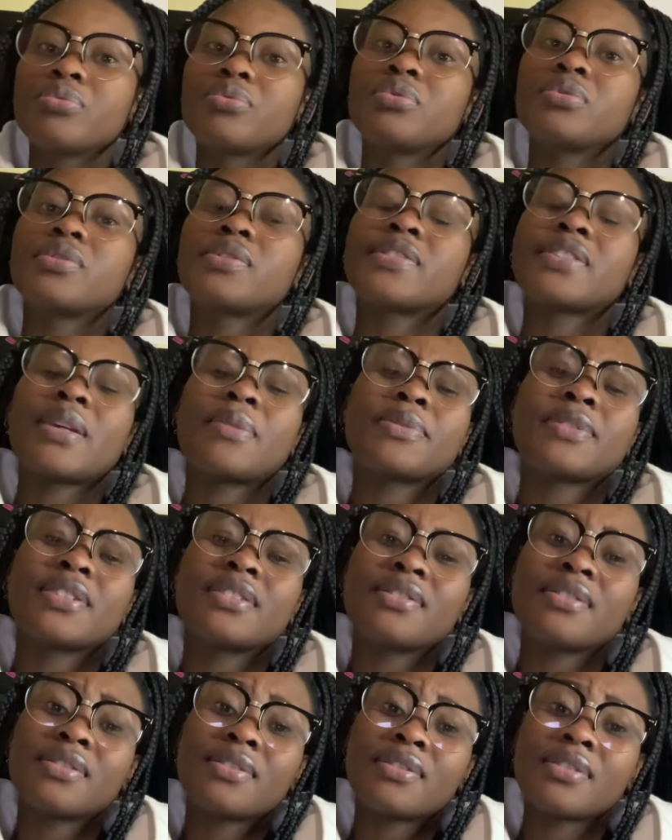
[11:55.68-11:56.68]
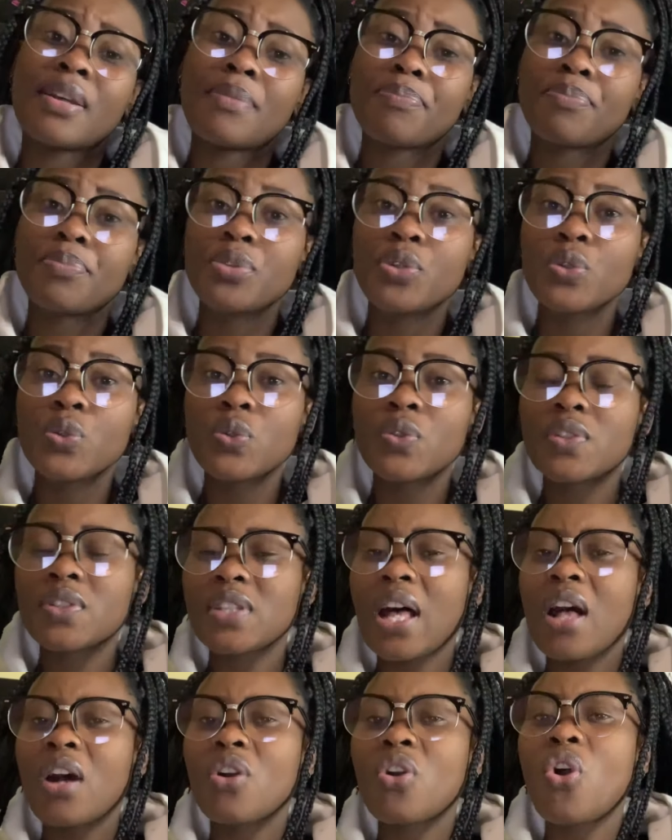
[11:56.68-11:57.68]
substances abuse,
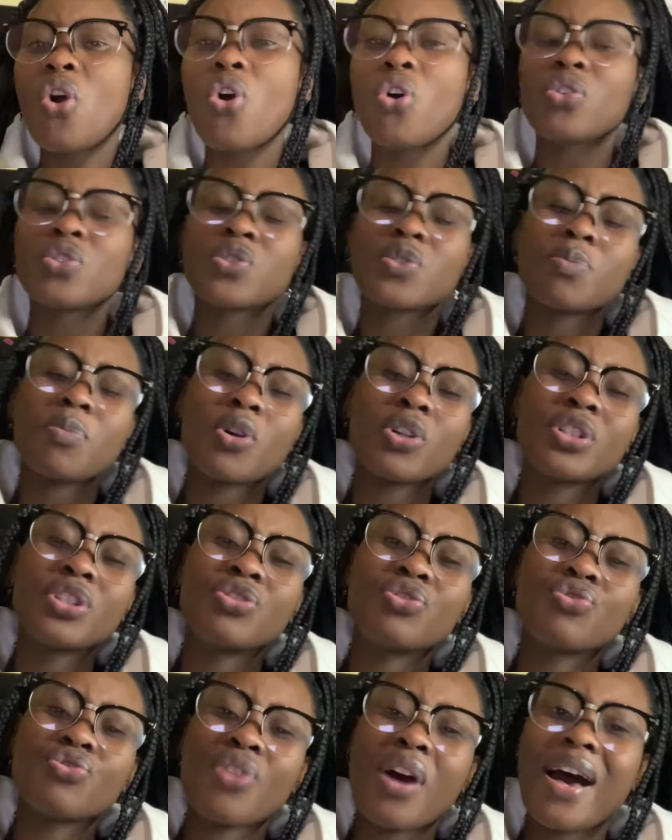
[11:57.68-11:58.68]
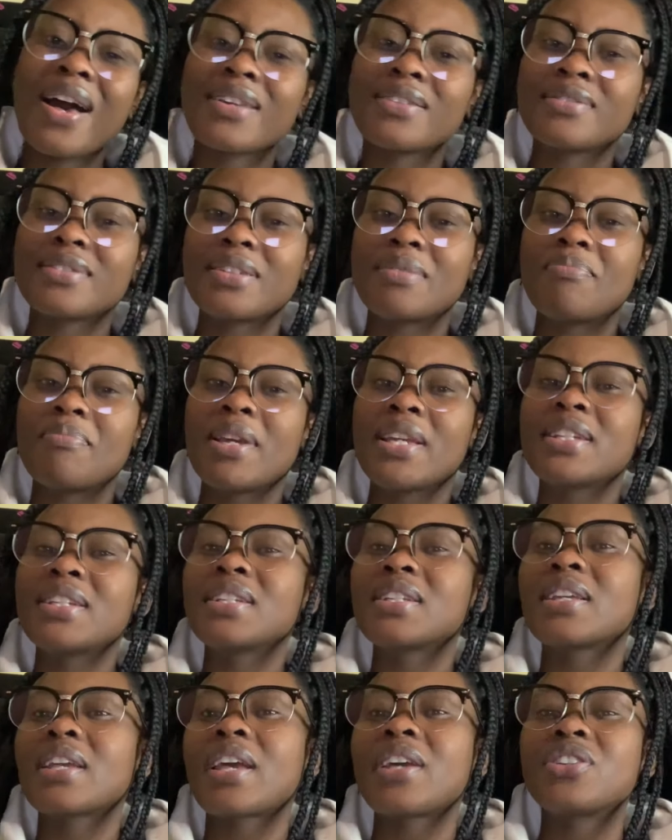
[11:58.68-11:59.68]
alcohol, smoking, drugs, and
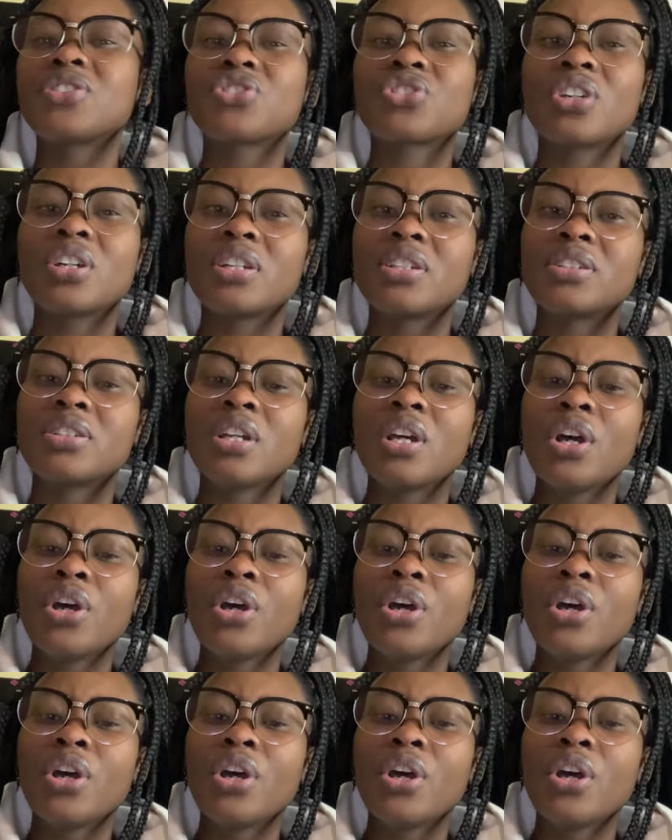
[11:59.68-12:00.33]
medication,